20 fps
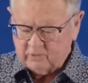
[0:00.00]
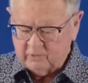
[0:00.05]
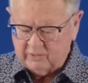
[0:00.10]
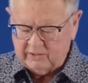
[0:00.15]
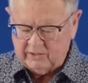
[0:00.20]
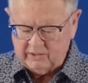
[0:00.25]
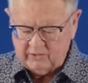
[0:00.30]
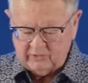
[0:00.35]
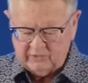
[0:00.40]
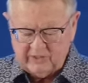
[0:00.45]

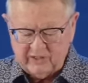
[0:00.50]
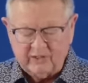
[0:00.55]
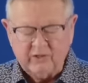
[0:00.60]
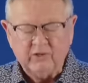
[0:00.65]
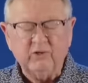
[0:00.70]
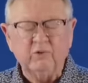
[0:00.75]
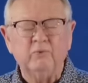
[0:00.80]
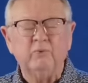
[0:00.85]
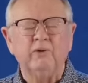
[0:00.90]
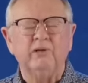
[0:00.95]
We know that
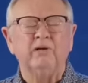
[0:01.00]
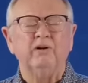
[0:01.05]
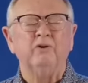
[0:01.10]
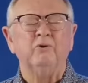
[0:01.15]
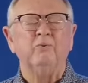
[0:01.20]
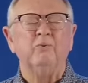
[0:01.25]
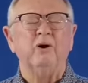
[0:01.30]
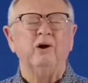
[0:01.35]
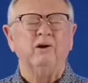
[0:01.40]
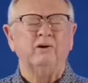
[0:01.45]
you
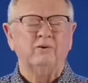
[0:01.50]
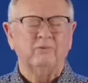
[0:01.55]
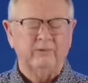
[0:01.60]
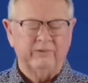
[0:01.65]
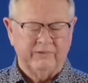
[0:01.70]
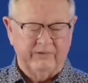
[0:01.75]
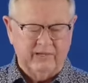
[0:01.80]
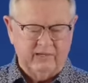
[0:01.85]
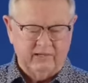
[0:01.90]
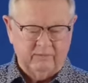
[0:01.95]
will walk
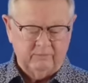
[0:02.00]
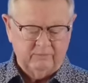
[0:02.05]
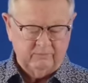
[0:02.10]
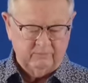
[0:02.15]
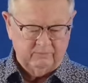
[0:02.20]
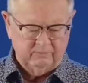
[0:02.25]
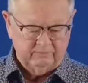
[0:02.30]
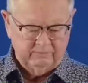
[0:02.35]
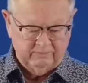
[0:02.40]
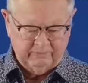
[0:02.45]
with
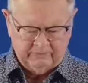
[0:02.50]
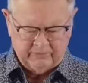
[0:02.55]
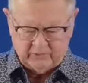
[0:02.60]
them